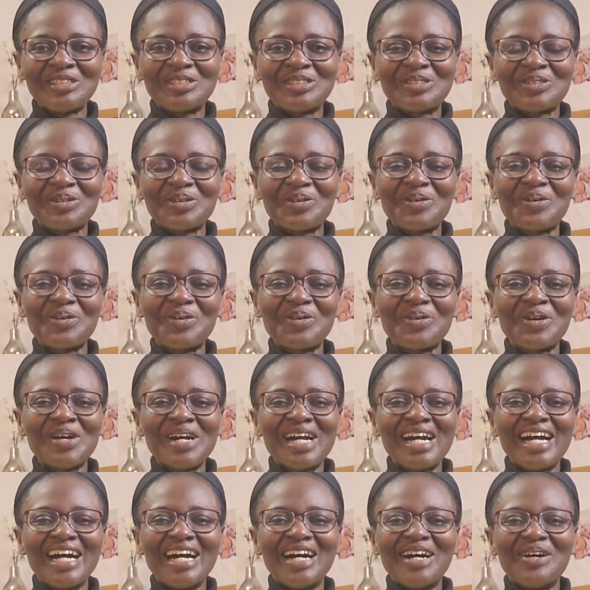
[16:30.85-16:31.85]
So
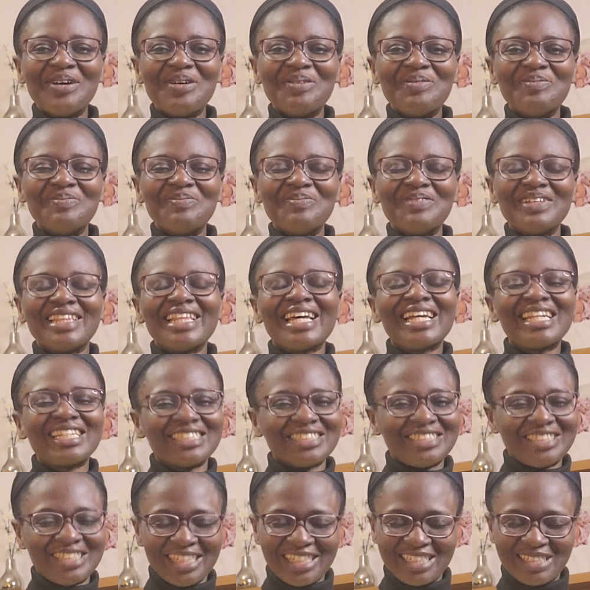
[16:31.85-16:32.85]
that
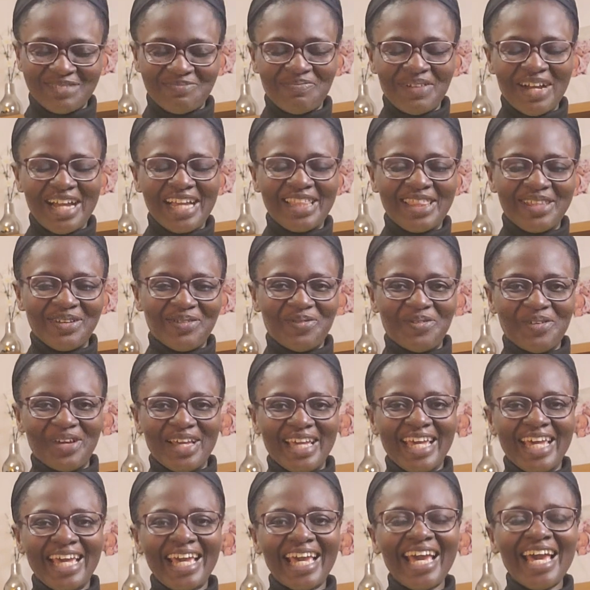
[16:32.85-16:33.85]
is just by the
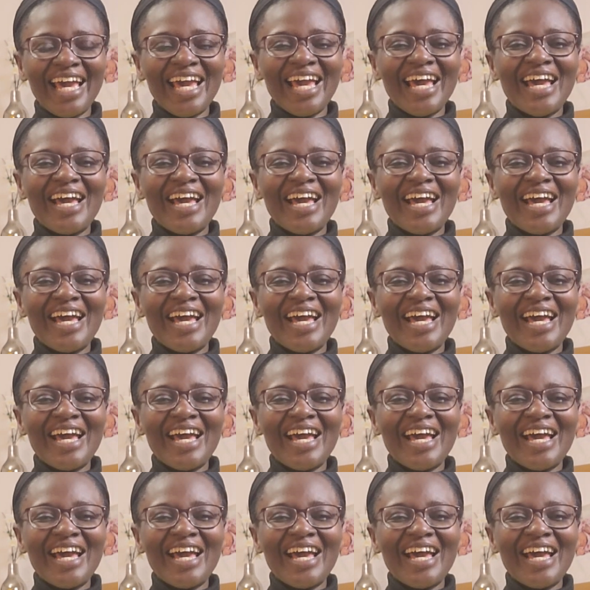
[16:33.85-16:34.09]
way.